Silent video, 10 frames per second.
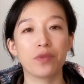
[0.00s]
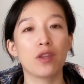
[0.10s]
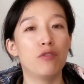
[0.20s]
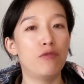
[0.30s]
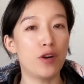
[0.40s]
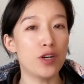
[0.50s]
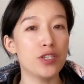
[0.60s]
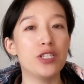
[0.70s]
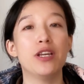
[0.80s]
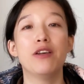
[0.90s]

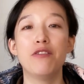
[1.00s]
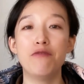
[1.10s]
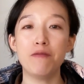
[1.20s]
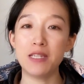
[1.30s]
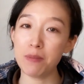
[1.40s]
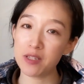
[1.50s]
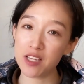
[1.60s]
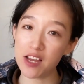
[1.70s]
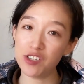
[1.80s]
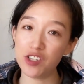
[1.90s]
First
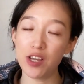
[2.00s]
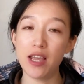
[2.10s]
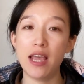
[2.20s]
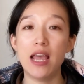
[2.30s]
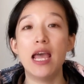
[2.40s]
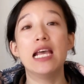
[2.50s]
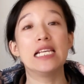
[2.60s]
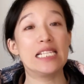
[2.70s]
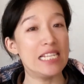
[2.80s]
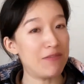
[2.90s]
50%,
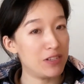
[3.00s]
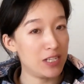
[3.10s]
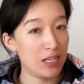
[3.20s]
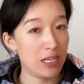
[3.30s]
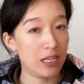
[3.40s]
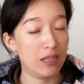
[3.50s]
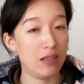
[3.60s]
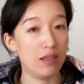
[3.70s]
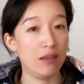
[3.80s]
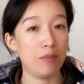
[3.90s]
70%,
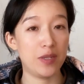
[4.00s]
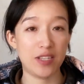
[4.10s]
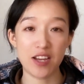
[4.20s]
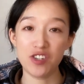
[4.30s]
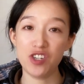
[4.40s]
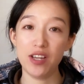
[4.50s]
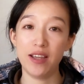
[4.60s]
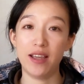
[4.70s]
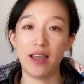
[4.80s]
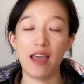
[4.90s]

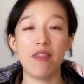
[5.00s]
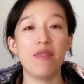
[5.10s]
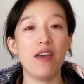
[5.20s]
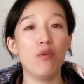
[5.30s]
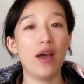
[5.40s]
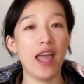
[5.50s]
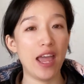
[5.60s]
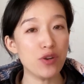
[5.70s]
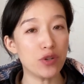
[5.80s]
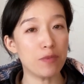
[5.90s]
and then
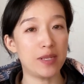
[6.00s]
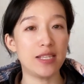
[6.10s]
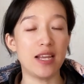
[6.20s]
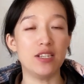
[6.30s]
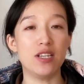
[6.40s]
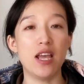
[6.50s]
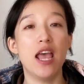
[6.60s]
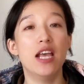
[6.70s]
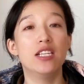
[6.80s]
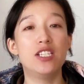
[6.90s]
100%.
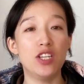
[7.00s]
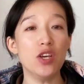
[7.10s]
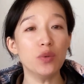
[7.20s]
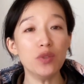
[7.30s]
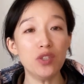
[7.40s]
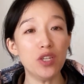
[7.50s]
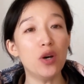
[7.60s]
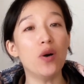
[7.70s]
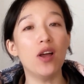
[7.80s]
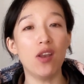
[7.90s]
Still
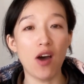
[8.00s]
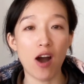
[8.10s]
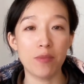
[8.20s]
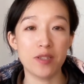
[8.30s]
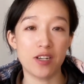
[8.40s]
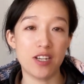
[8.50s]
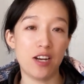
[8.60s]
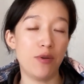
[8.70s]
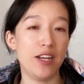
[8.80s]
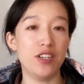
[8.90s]
no alarms are
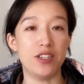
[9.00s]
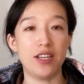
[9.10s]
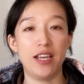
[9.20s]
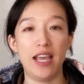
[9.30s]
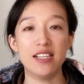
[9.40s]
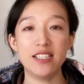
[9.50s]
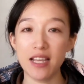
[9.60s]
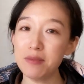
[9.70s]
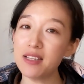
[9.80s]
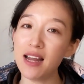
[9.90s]
generated. It
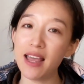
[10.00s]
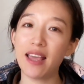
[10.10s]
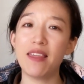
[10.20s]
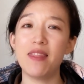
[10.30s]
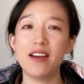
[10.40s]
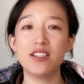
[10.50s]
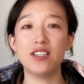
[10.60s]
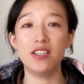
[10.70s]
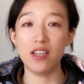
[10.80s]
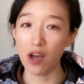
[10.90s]
seems like
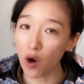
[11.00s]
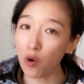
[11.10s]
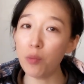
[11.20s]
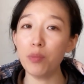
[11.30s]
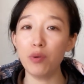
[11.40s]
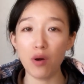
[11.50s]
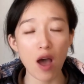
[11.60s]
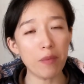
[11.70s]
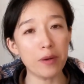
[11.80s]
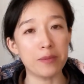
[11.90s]
there's no
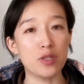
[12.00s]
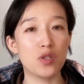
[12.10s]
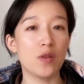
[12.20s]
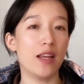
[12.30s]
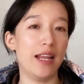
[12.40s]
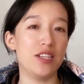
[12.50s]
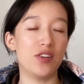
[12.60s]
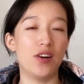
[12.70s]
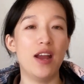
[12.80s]
problems to the laser.